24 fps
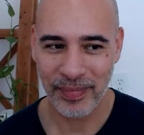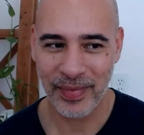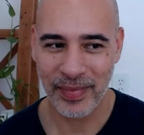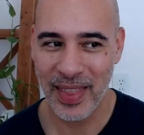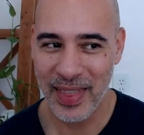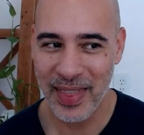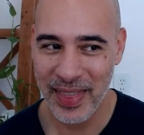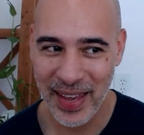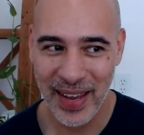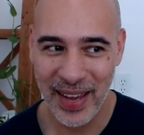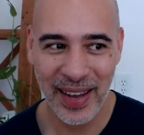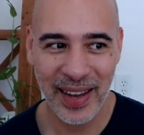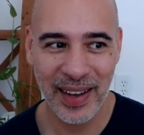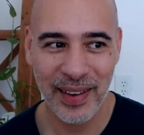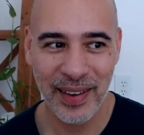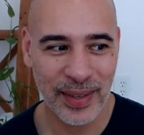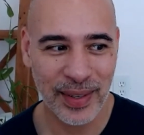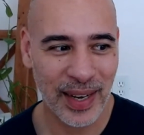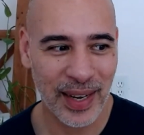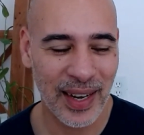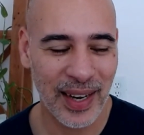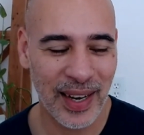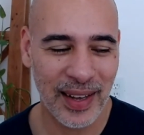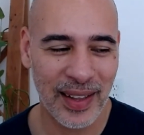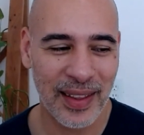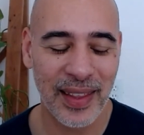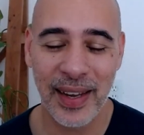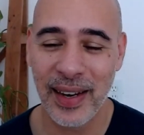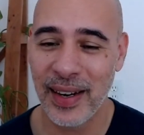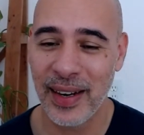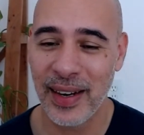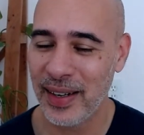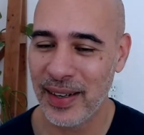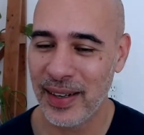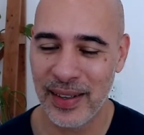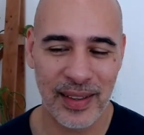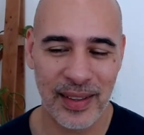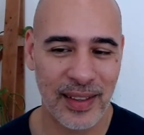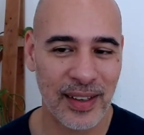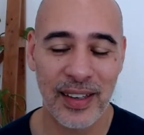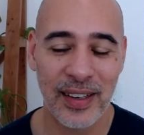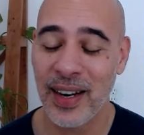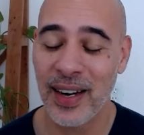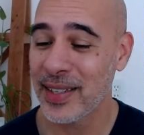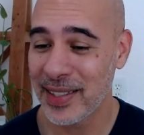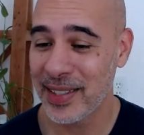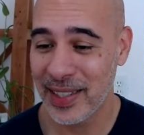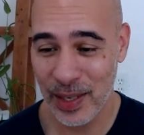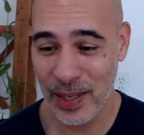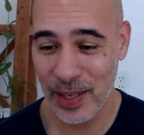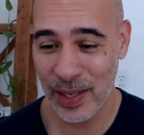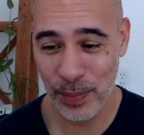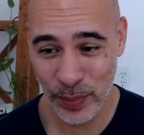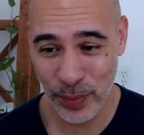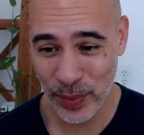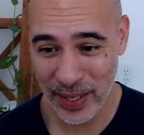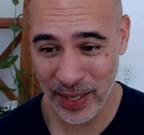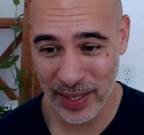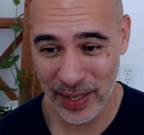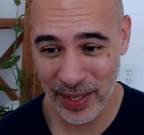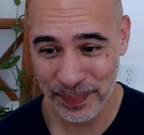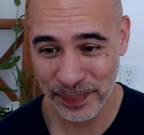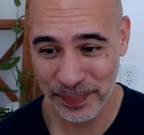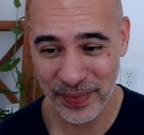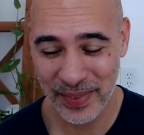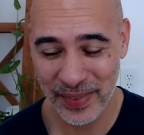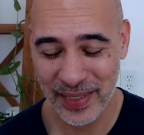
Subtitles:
they're not sleeping well.